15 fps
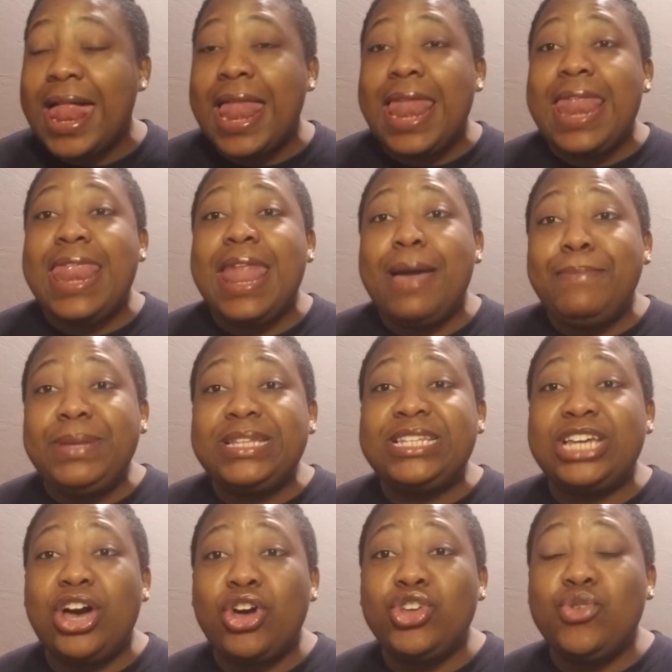Let me
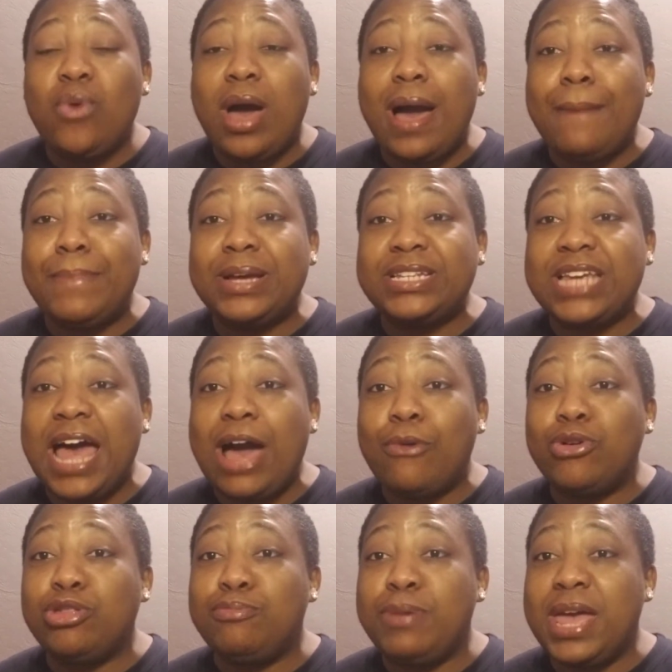tell you how much I
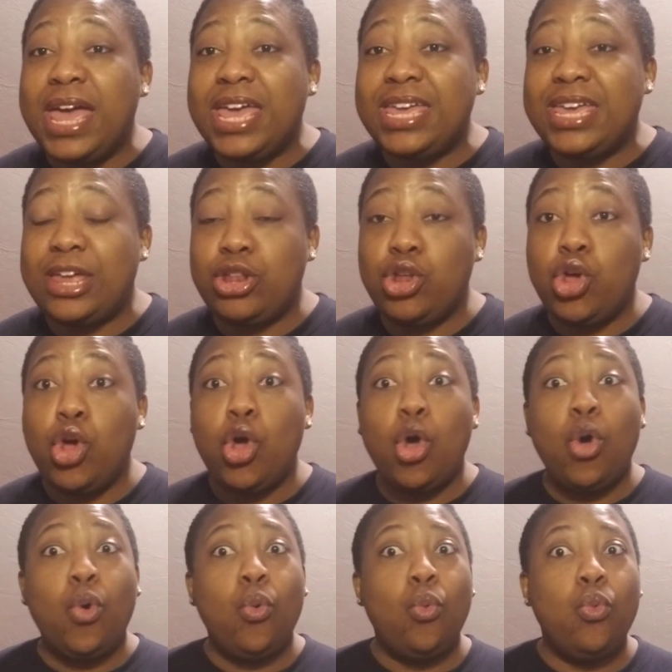was paying
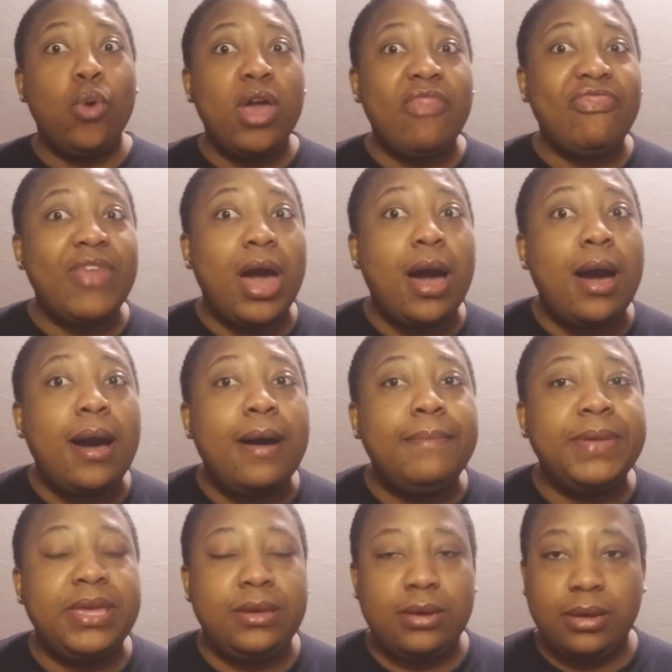with
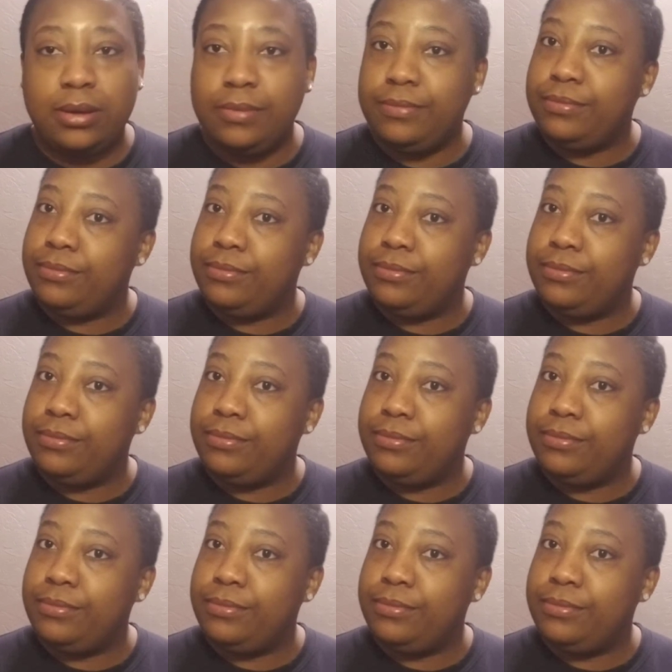Amica.